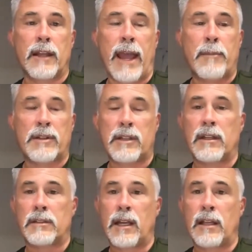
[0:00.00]
embassy to
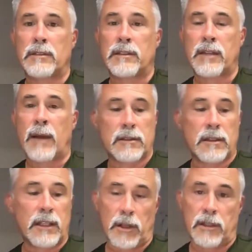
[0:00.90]
tell us it's time to
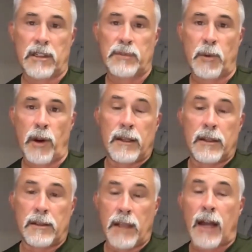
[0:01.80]
leave at this point.
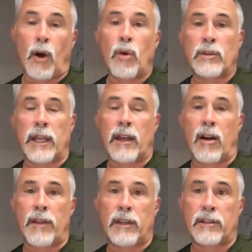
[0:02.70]
Not only are
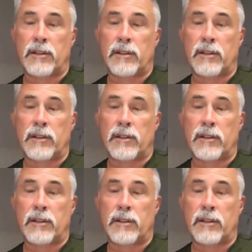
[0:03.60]
they